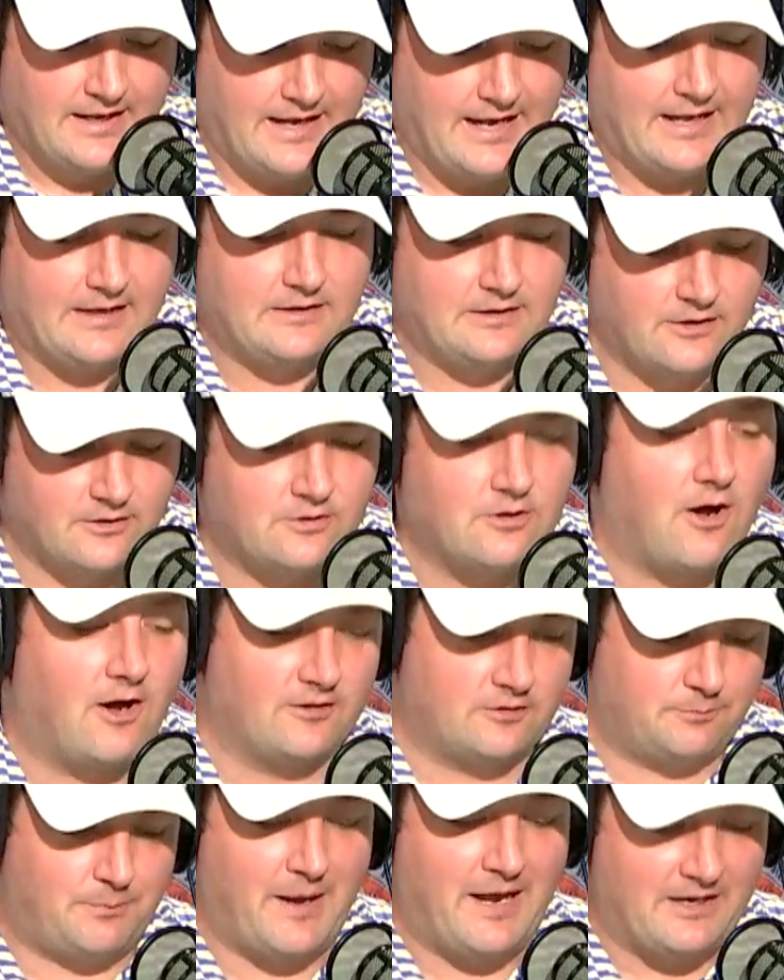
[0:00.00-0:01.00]
And you
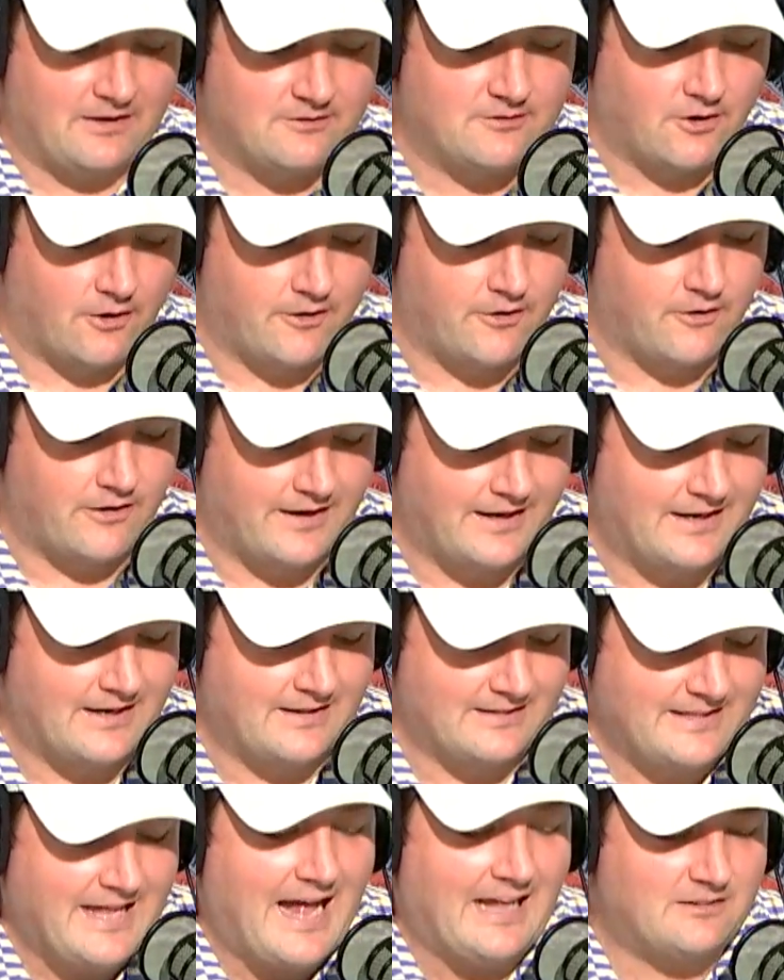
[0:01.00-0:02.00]
toss Payton Turner in,
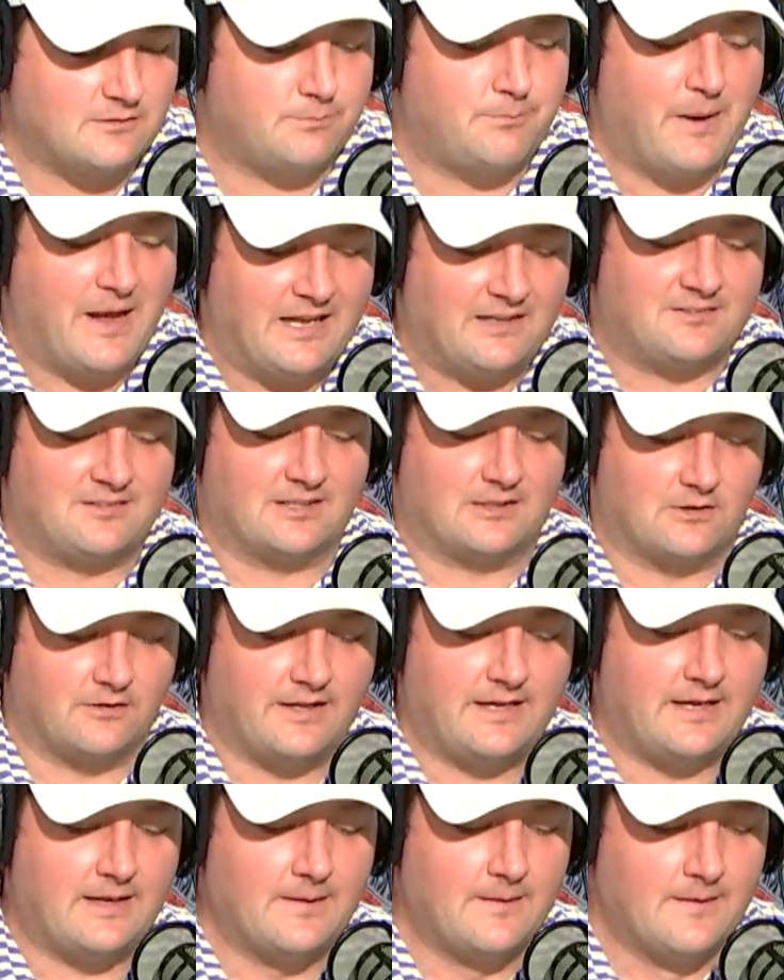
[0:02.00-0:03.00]
and that's
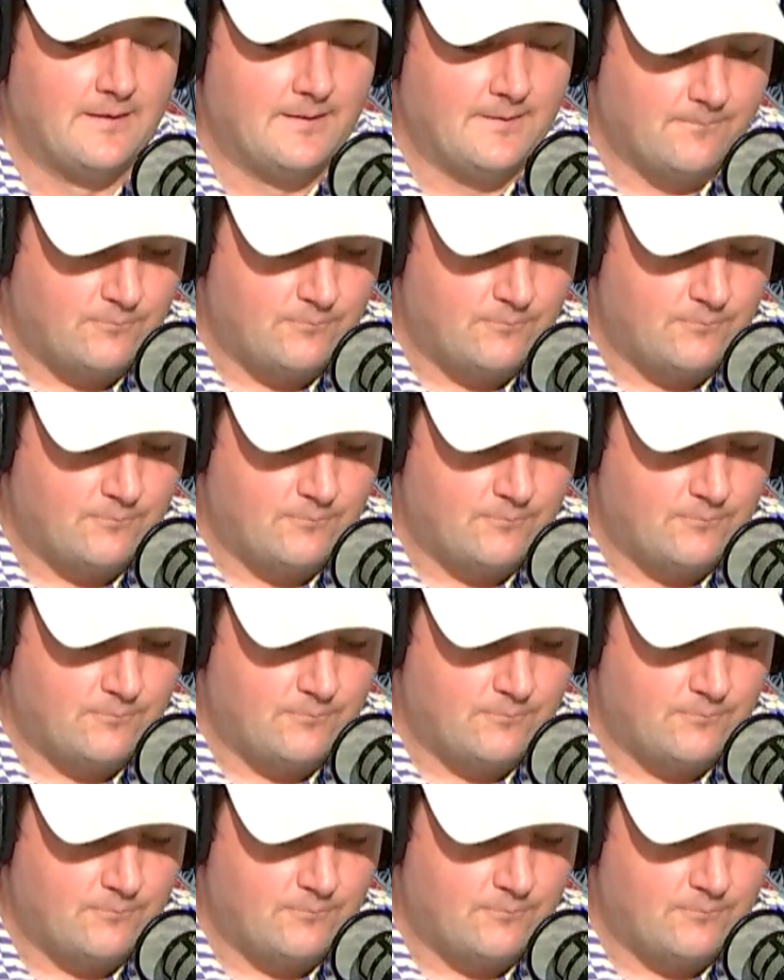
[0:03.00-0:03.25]
basically